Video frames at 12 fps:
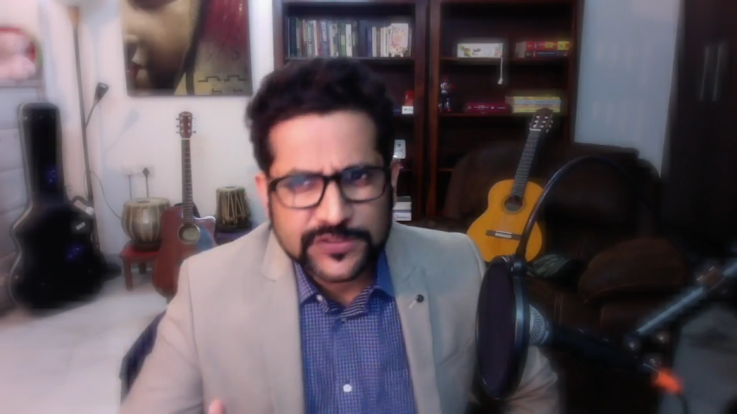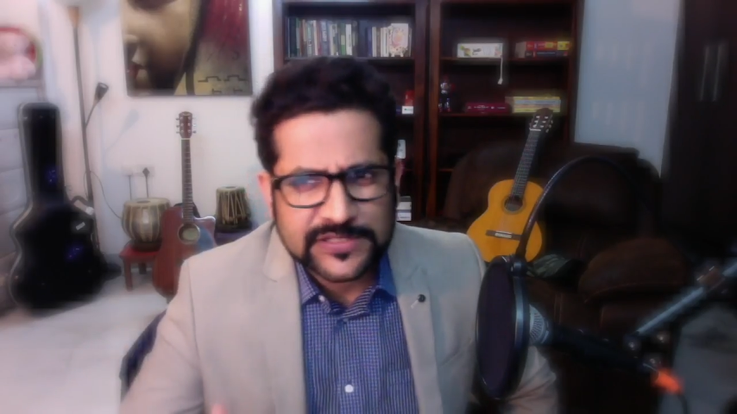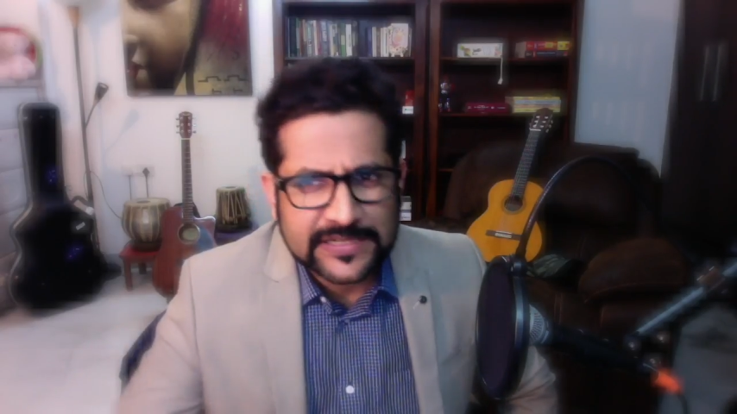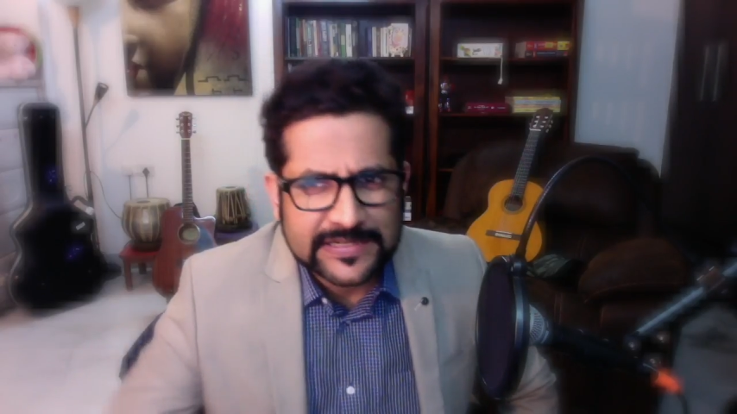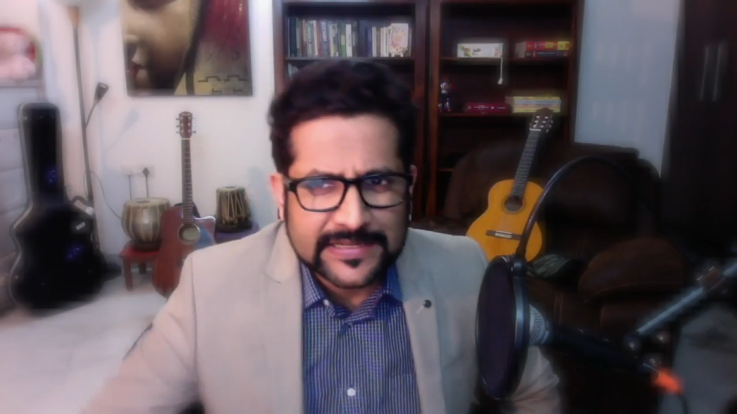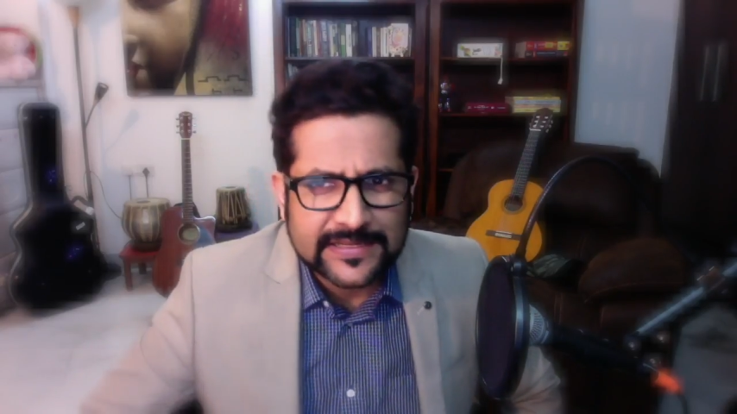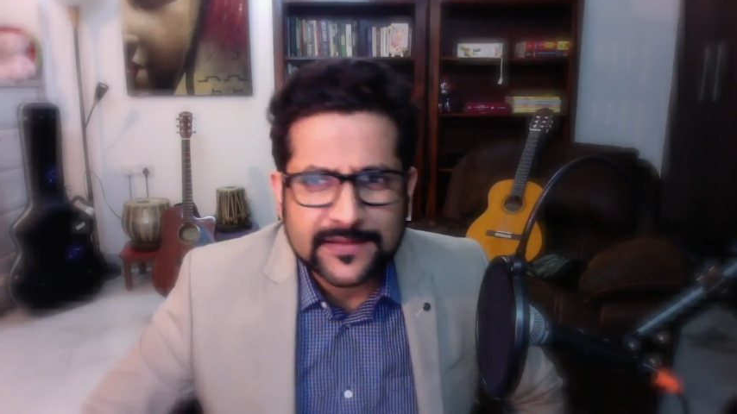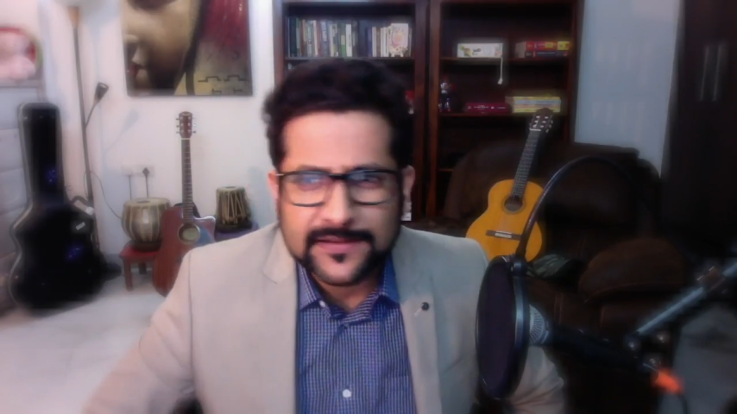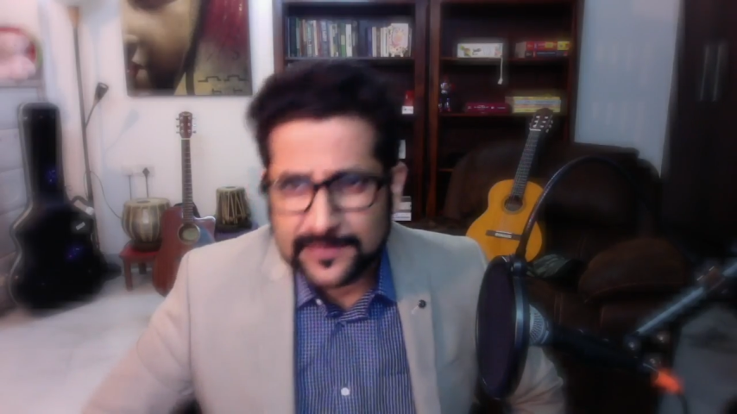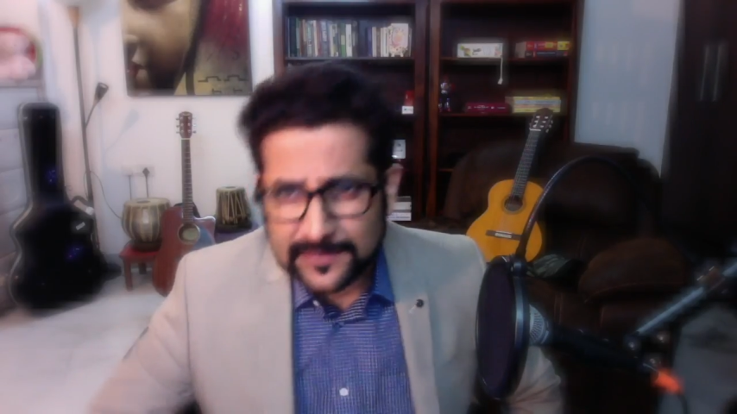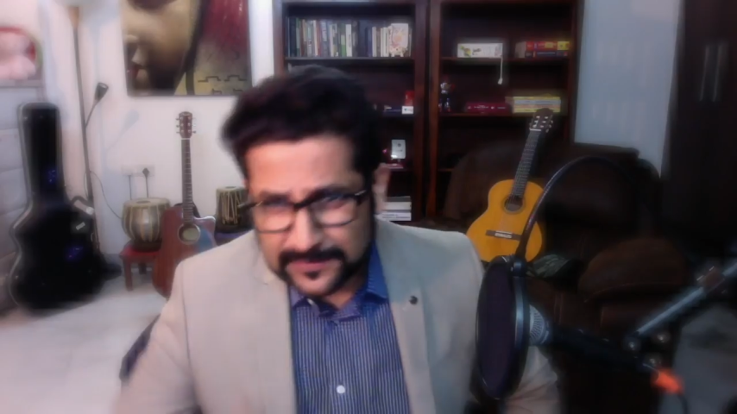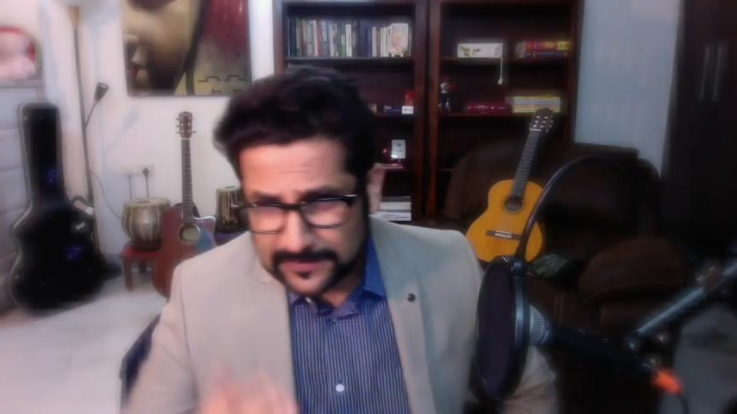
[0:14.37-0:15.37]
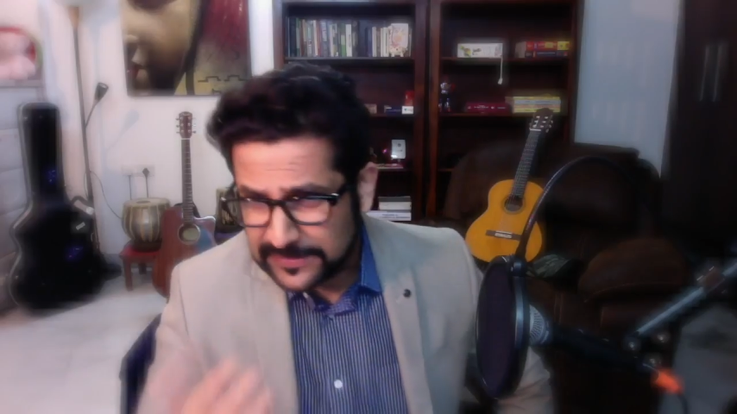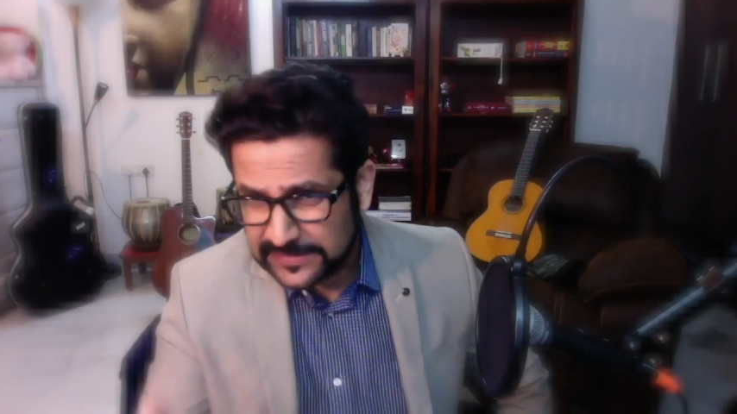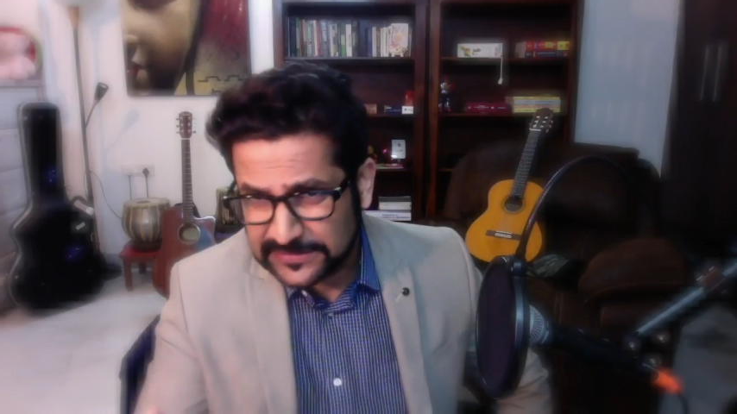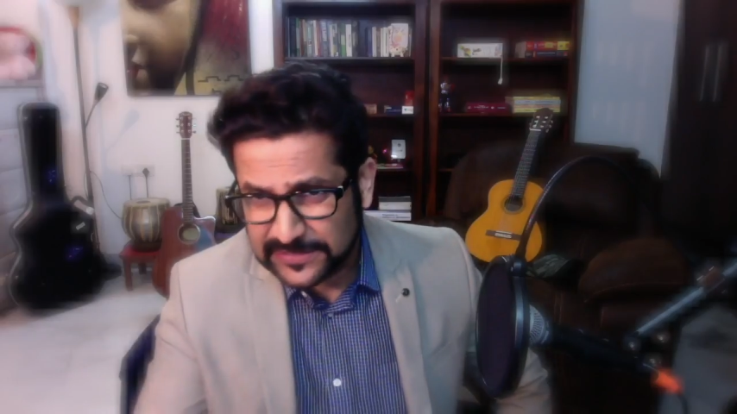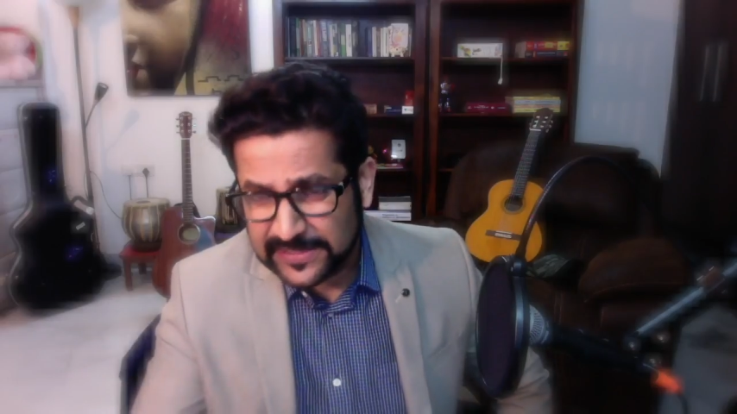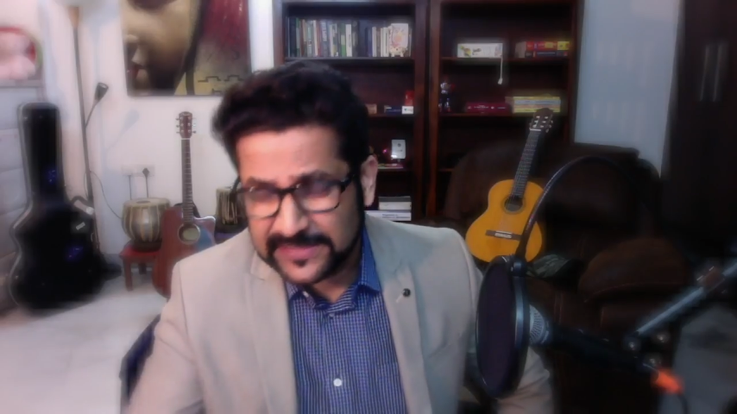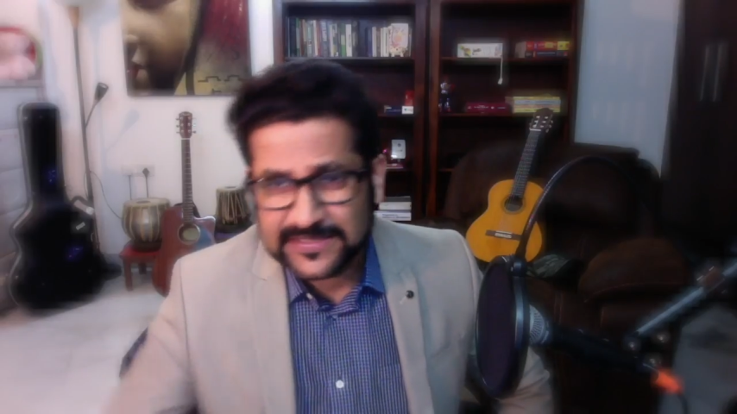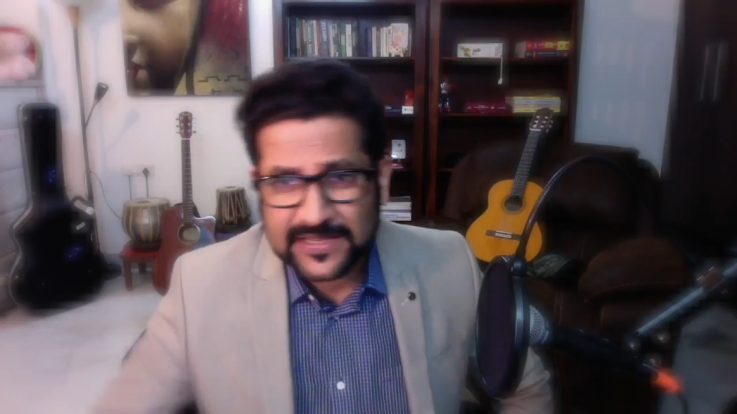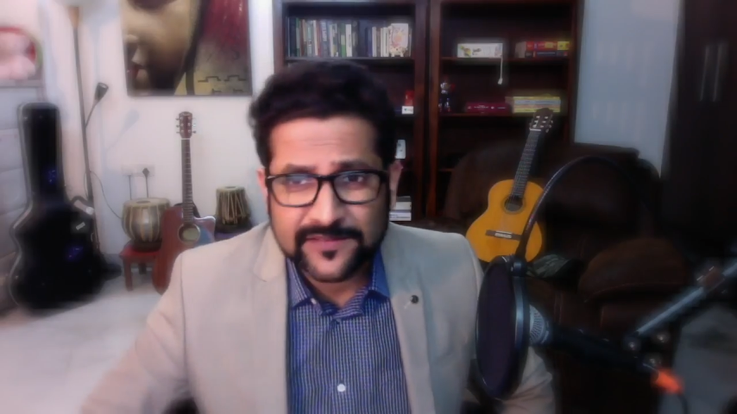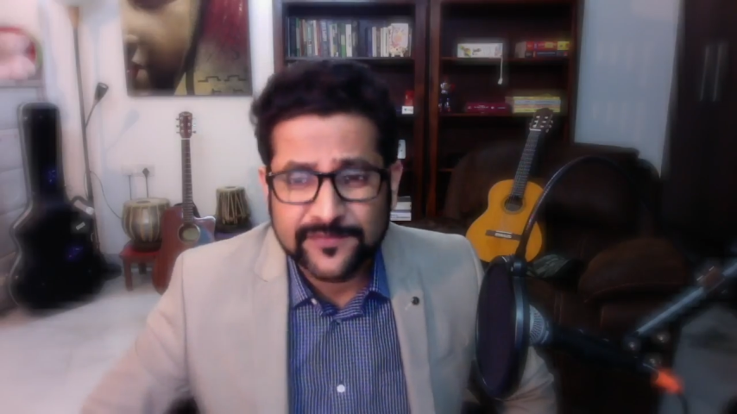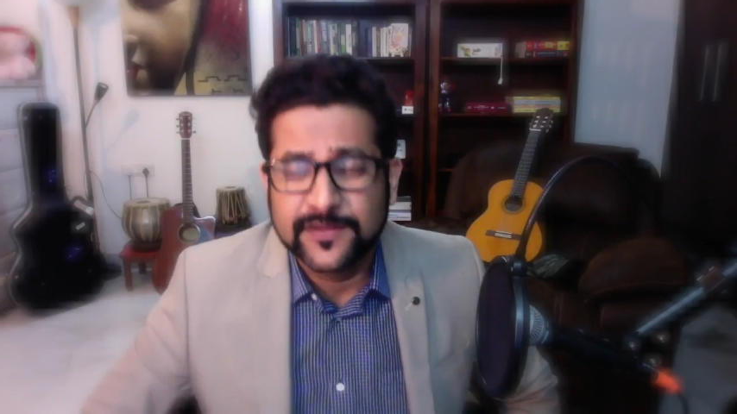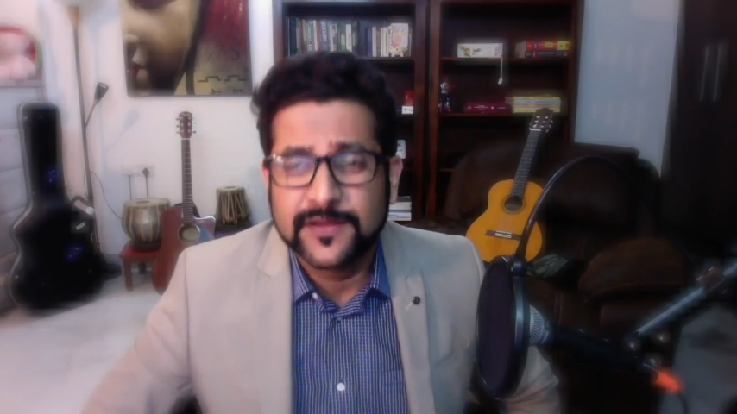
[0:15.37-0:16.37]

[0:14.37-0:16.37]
Jaitley yesterday itself.